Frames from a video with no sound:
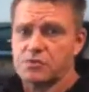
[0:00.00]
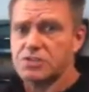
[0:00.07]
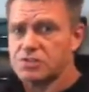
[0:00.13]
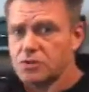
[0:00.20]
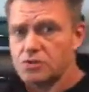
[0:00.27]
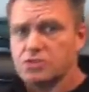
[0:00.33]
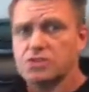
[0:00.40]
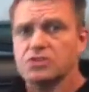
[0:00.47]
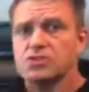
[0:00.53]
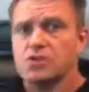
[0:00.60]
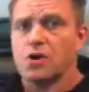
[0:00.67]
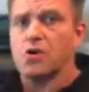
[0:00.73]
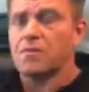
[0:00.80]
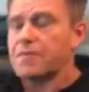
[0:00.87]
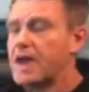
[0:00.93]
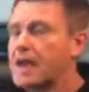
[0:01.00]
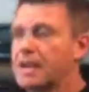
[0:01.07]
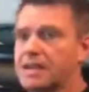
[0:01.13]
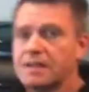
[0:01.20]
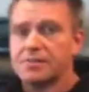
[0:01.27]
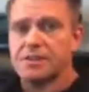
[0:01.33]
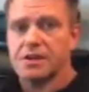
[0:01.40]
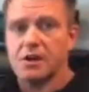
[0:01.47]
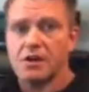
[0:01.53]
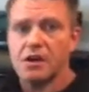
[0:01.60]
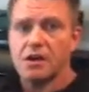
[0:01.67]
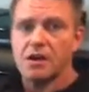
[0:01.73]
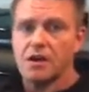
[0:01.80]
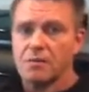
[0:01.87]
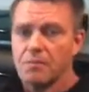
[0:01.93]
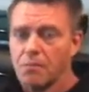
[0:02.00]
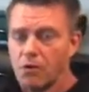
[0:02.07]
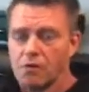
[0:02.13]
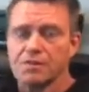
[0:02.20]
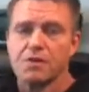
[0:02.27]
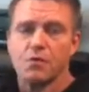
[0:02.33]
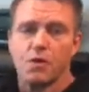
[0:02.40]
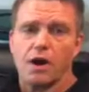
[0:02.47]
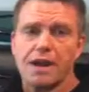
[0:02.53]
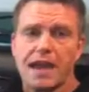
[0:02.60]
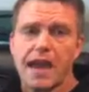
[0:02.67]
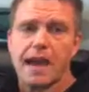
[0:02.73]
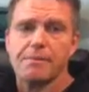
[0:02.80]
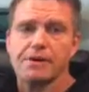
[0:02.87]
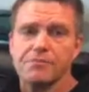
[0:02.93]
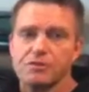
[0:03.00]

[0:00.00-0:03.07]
Research has shown that anything more than one habit,